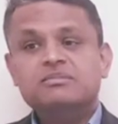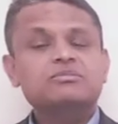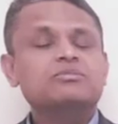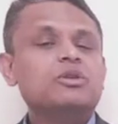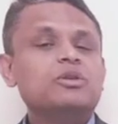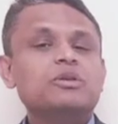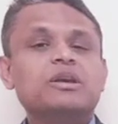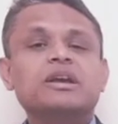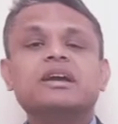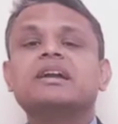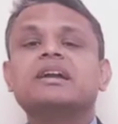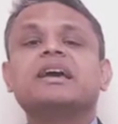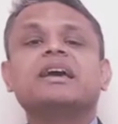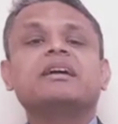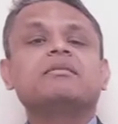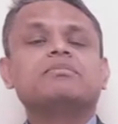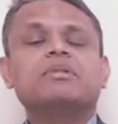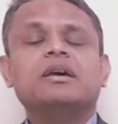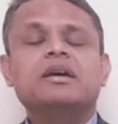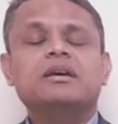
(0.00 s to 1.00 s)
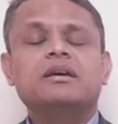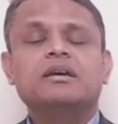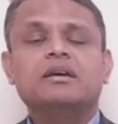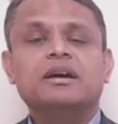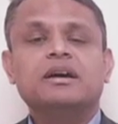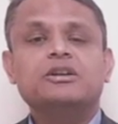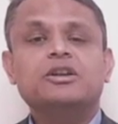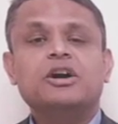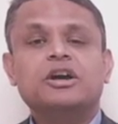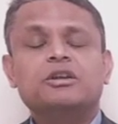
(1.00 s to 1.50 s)
looking at
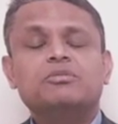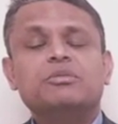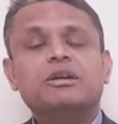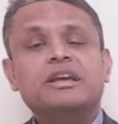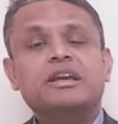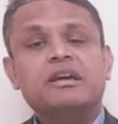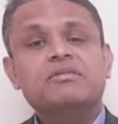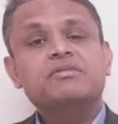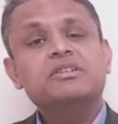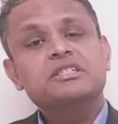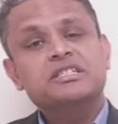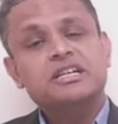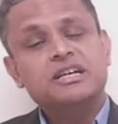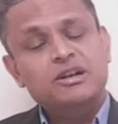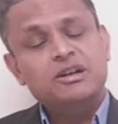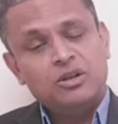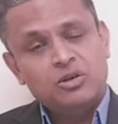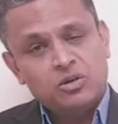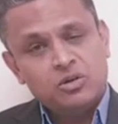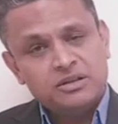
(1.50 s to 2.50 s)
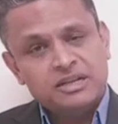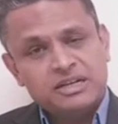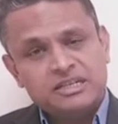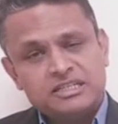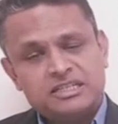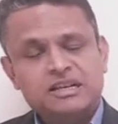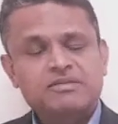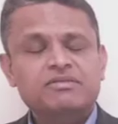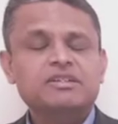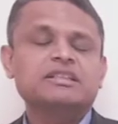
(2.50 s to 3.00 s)
documenting every single load
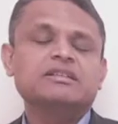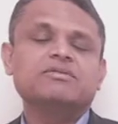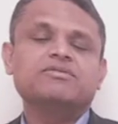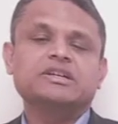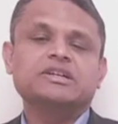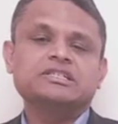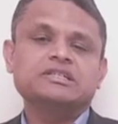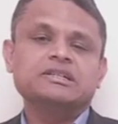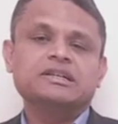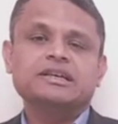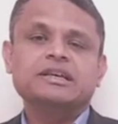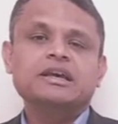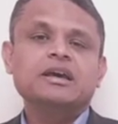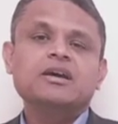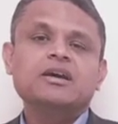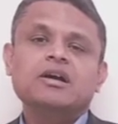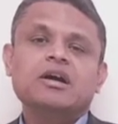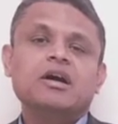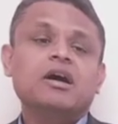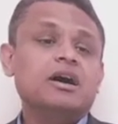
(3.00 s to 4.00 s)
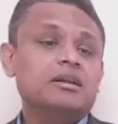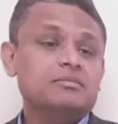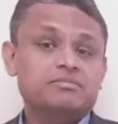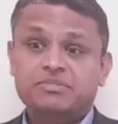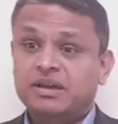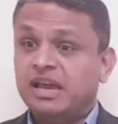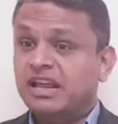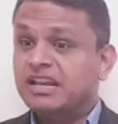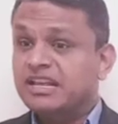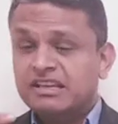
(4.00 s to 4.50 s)
that's leaving the facility, or
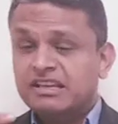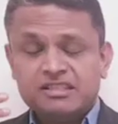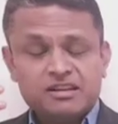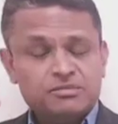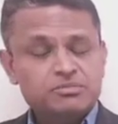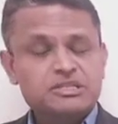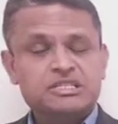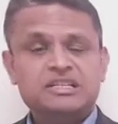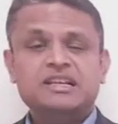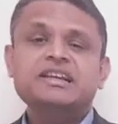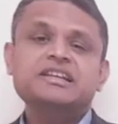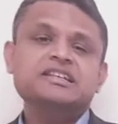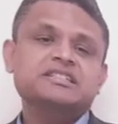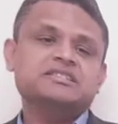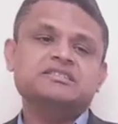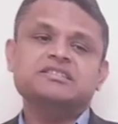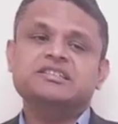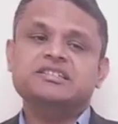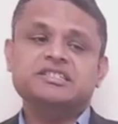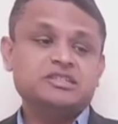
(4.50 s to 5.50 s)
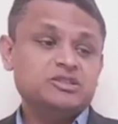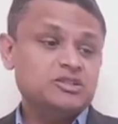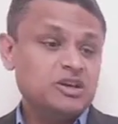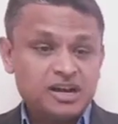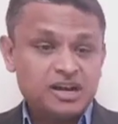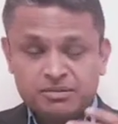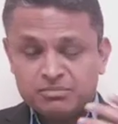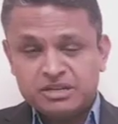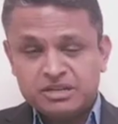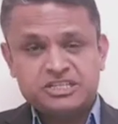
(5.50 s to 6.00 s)
any other miscellaneous reasons, or
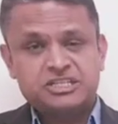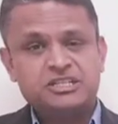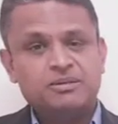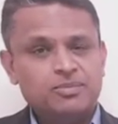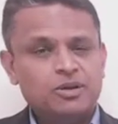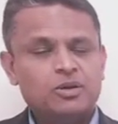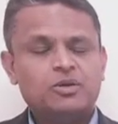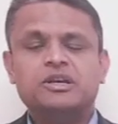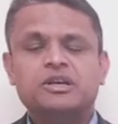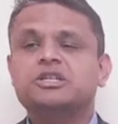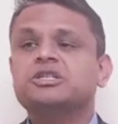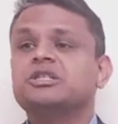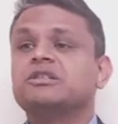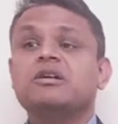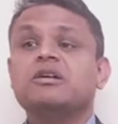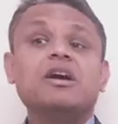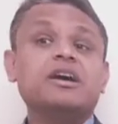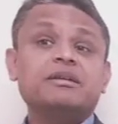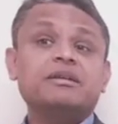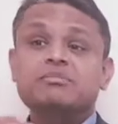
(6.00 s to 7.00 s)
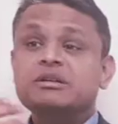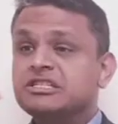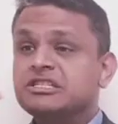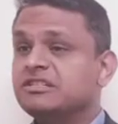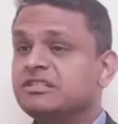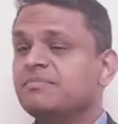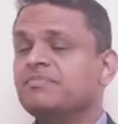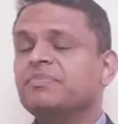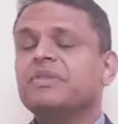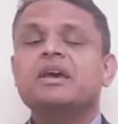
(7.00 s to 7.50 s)
a messed up location, or a messed
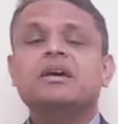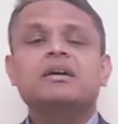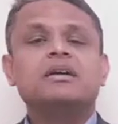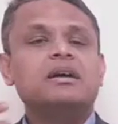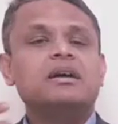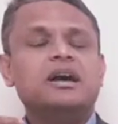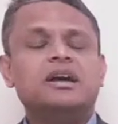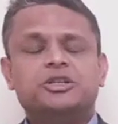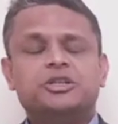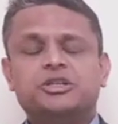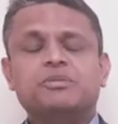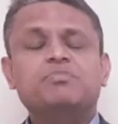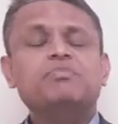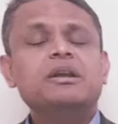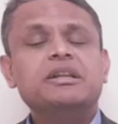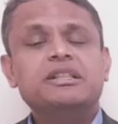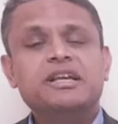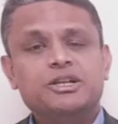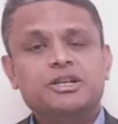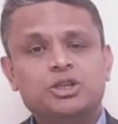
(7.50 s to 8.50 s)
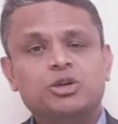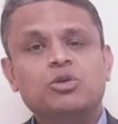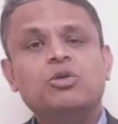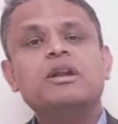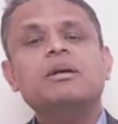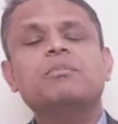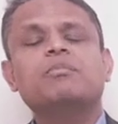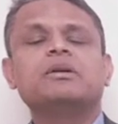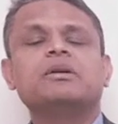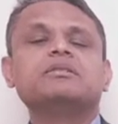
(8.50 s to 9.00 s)
up shipment that showed
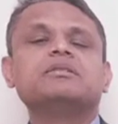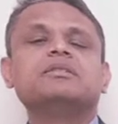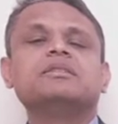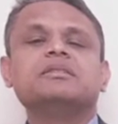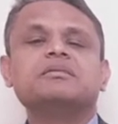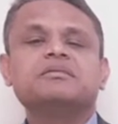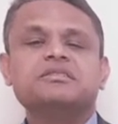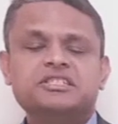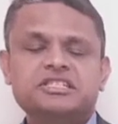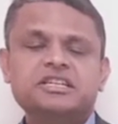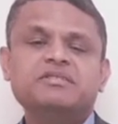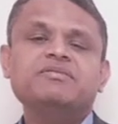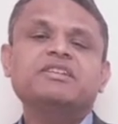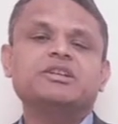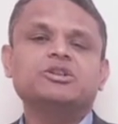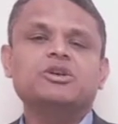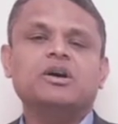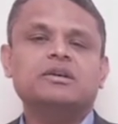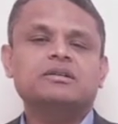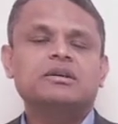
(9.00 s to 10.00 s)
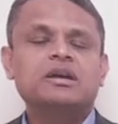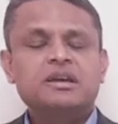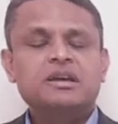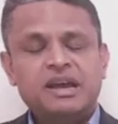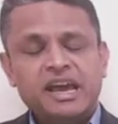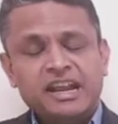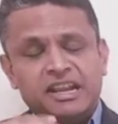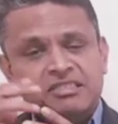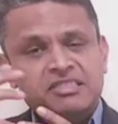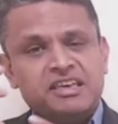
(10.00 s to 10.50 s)
up at the receiving dock.
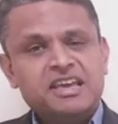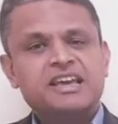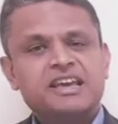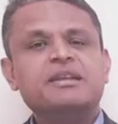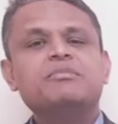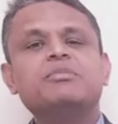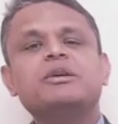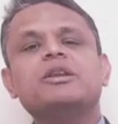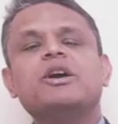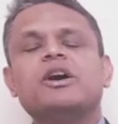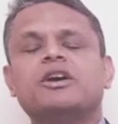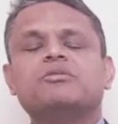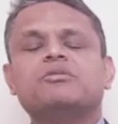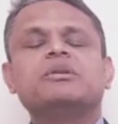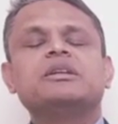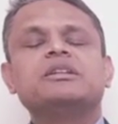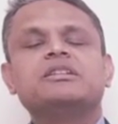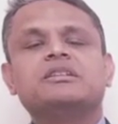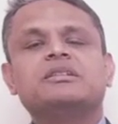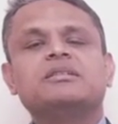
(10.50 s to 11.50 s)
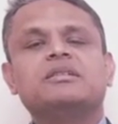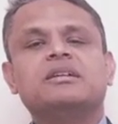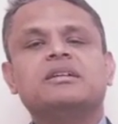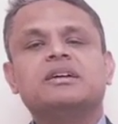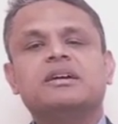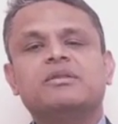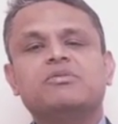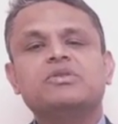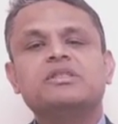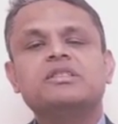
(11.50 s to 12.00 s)
Anything can be documented
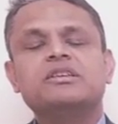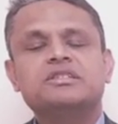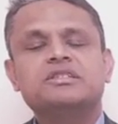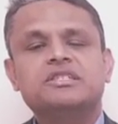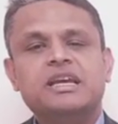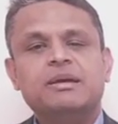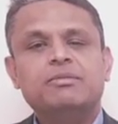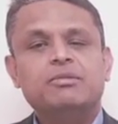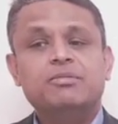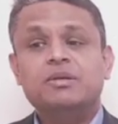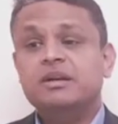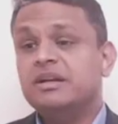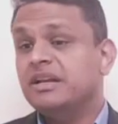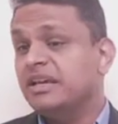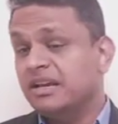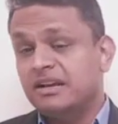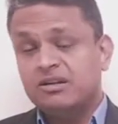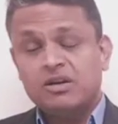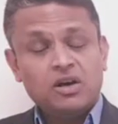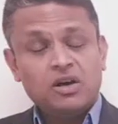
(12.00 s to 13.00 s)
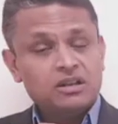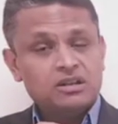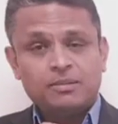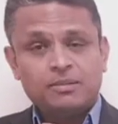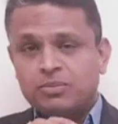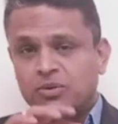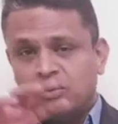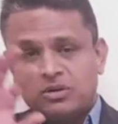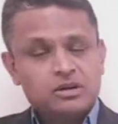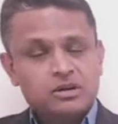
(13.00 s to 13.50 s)
with this capability and all
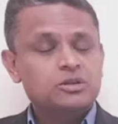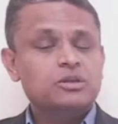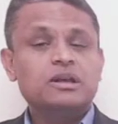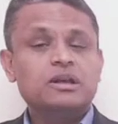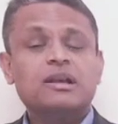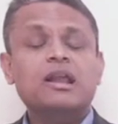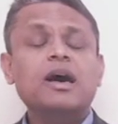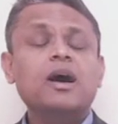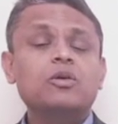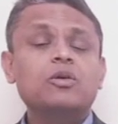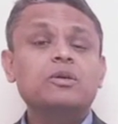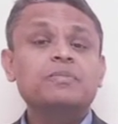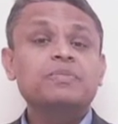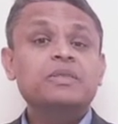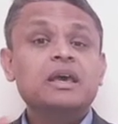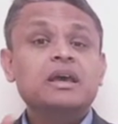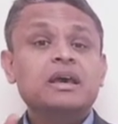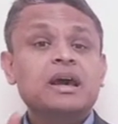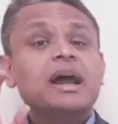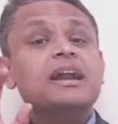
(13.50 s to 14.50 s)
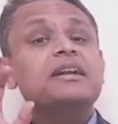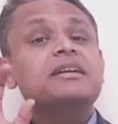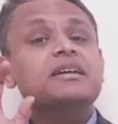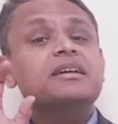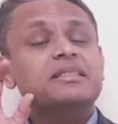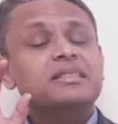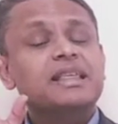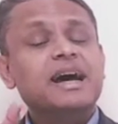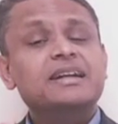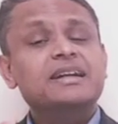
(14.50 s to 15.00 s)
uploaded to the cloud, and
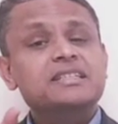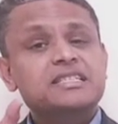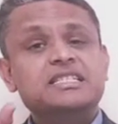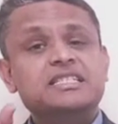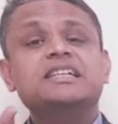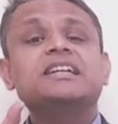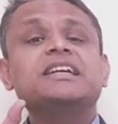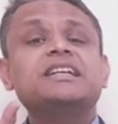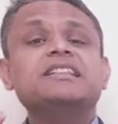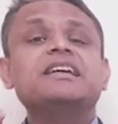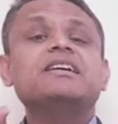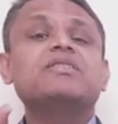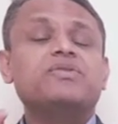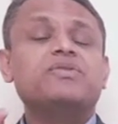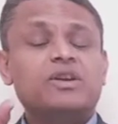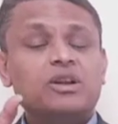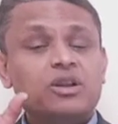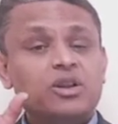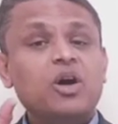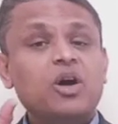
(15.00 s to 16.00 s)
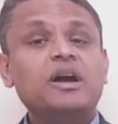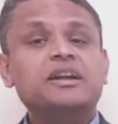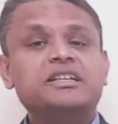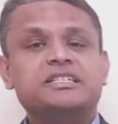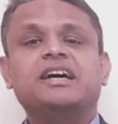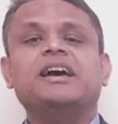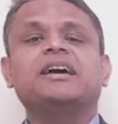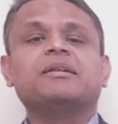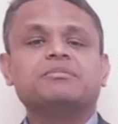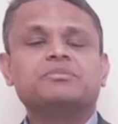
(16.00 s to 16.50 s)
that is sitting there for a long
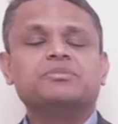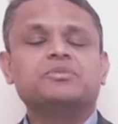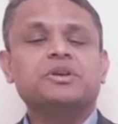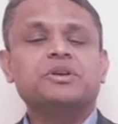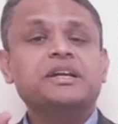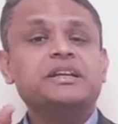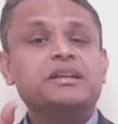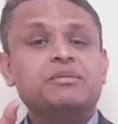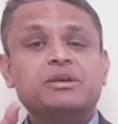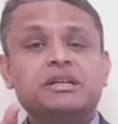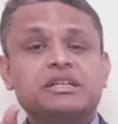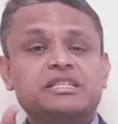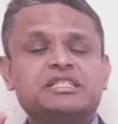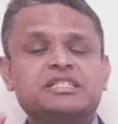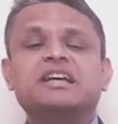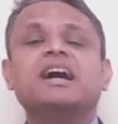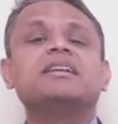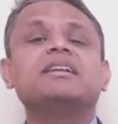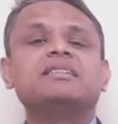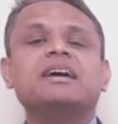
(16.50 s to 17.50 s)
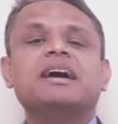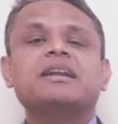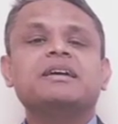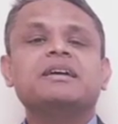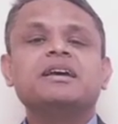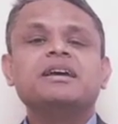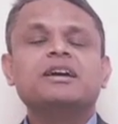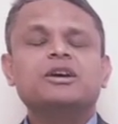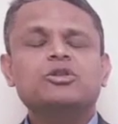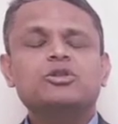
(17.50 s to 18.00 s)
time, right? It's not that,
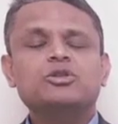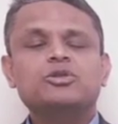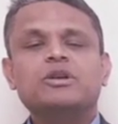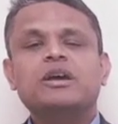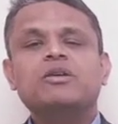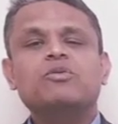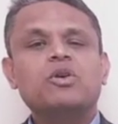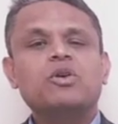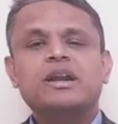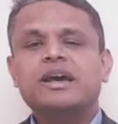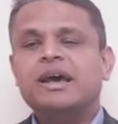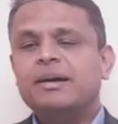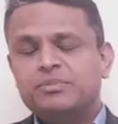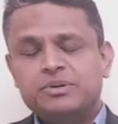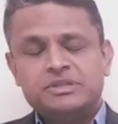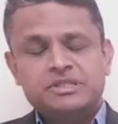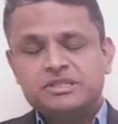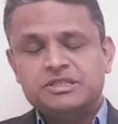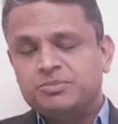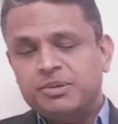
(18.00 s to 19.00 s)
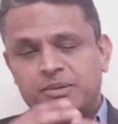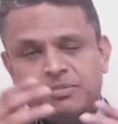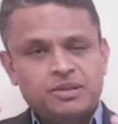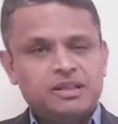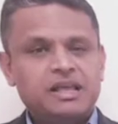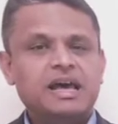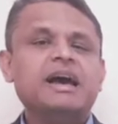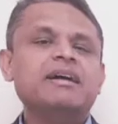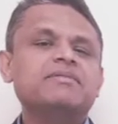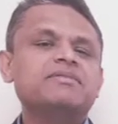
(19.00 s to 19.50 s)
today what happens is people
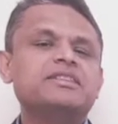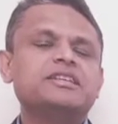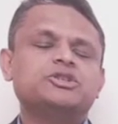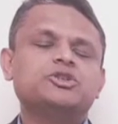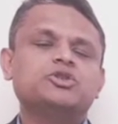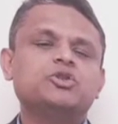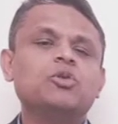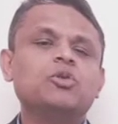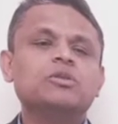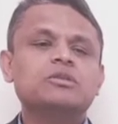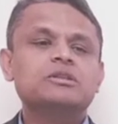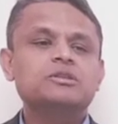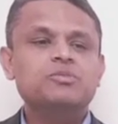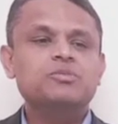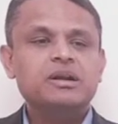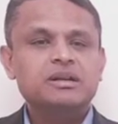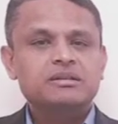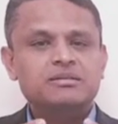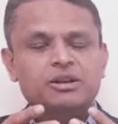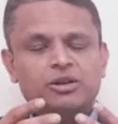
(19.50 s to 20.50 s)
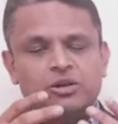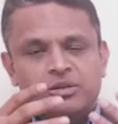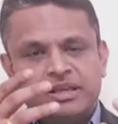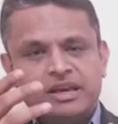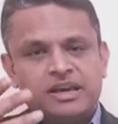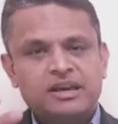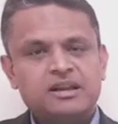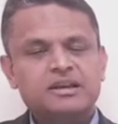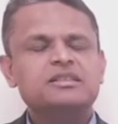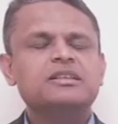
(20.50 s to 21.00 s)
have these tools, but
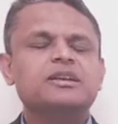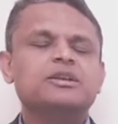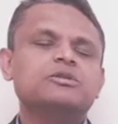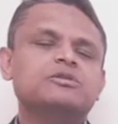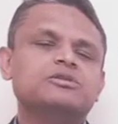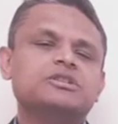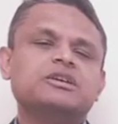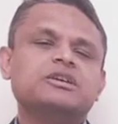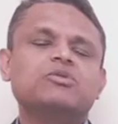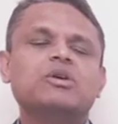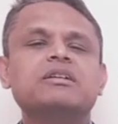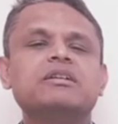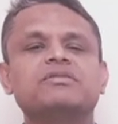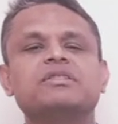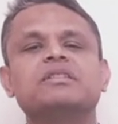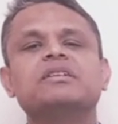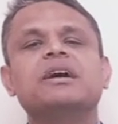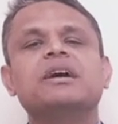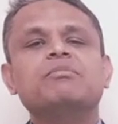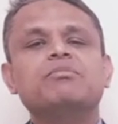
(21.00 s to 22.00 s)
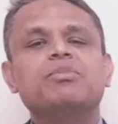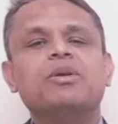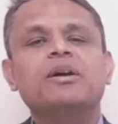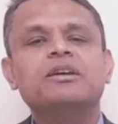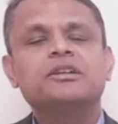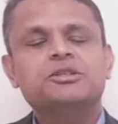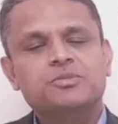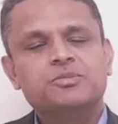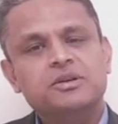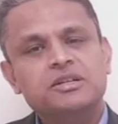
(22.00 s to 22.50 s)
they are either using one of the
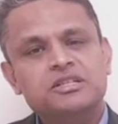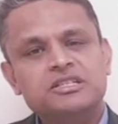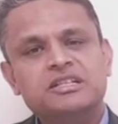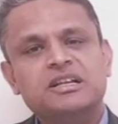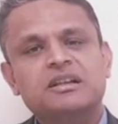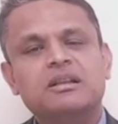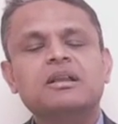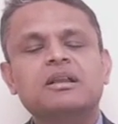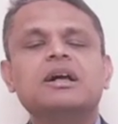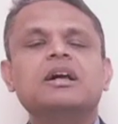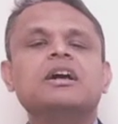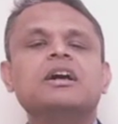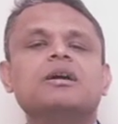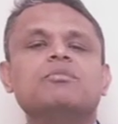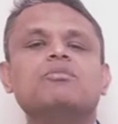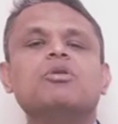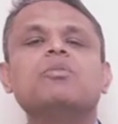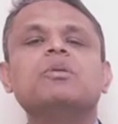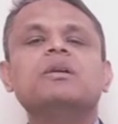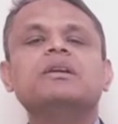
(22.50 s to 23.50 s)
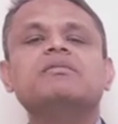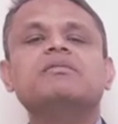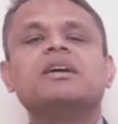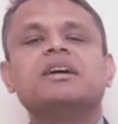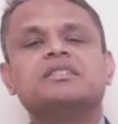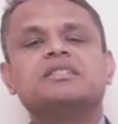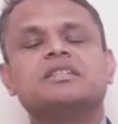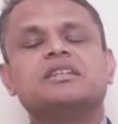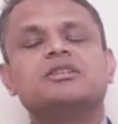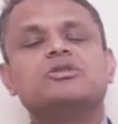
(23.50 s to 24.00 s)
employees' personal mobile
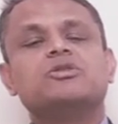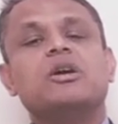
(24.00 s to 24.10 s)
devices,